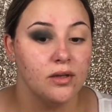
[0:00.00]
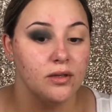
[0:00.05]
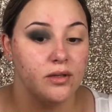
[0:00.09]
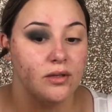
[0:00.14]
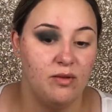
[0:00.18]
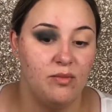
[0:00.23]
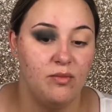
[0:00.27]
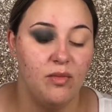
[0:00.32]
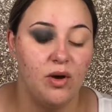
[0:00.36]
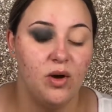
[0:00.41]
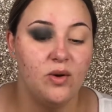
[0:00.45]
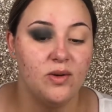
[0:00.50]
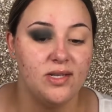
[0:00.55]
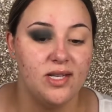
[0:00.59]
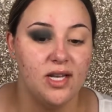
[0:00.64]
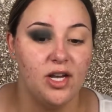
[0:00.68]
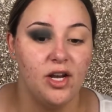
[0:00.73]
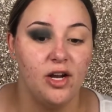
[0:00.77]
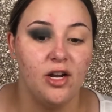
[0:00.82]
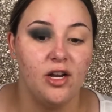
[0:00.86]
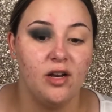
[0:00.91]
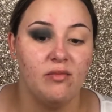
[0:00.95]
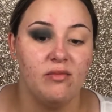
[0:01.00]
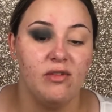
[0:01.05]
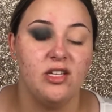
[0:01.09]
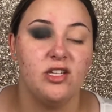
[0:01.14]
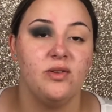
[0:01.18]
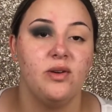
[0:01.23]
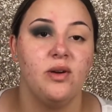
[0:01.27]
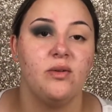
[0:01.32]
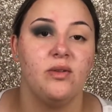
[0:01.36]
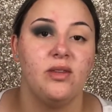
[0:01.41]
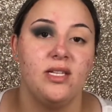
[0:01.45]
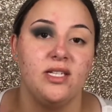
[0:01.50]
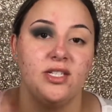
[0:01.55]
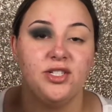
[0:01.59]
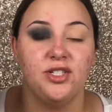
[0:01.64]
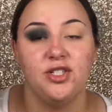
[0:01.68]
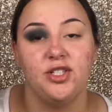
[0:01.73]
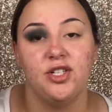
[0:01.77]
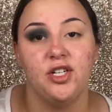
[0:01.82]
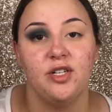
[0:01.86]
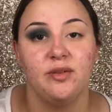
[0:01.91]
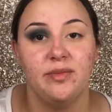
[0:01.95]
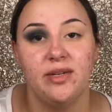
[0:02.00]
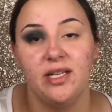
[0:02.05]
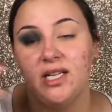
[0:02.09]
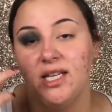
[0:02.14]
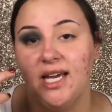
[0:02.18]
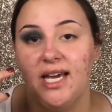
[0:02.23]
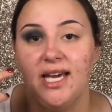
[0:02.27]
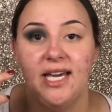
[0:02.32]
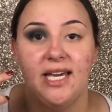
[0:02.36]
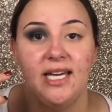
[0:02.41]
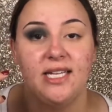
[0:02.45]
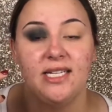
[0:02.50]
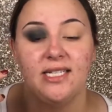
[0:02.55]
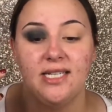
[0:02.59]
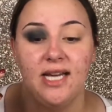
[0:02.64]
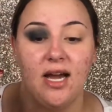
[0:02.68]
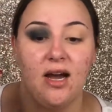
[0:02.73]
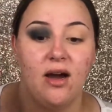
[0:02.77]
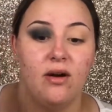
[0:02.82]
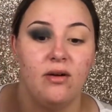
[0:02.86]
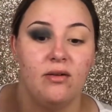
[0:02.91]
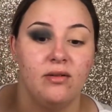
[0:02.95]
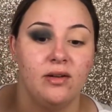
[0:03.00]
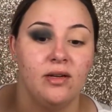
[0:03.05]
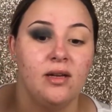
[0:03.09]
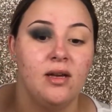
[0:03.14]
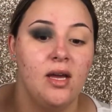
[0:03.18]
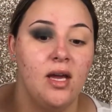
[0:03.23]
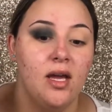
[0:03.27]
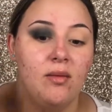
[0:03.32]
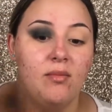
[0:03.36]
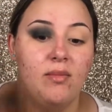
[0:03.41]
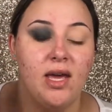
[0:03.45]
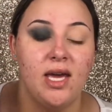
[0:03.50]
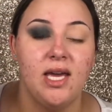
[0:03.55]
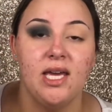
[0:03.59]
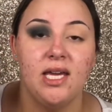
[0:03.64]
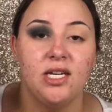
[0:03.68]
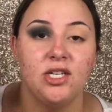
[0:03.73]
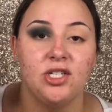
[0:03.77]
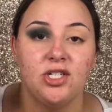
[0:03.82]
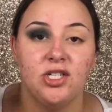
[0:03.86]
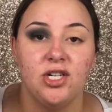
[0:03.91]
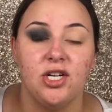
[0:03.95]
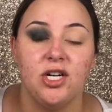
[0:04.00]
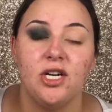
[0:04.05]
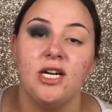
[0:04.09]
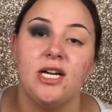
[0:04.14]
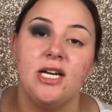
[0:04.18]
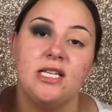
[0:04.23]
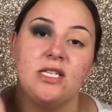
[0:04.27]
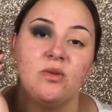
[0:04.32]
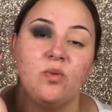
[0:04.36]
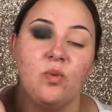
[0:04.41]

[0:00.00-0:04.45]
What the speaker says: The most that you're going to be doing with this is you're going to be laying it down, making sure it's